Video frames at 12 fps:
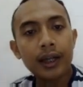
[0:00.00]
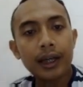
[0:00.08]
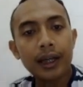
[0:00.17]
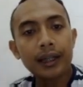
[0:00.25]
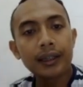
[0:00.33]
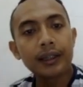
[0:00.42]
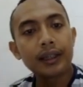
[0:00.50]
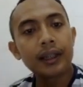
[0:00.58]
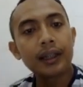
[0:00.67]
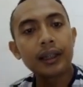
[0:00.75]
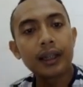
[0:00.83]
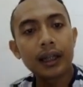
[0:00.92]
And
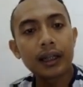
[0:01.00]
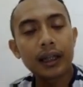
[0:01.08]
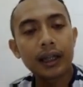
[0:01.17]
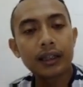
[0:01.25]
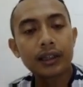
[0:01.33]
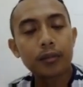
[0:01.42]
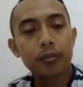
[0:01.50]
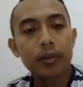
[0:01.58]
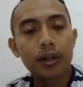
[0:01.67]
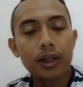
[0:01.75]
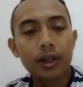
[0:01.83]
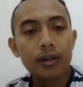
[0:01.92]
then that is the
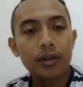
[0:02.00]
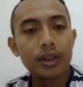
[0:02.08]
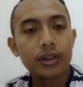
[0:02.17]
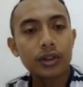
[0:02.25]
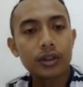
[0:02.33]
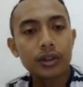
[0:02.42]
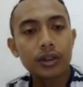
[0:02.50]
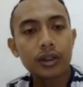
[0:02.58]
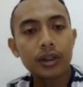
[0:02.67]
boundary condition.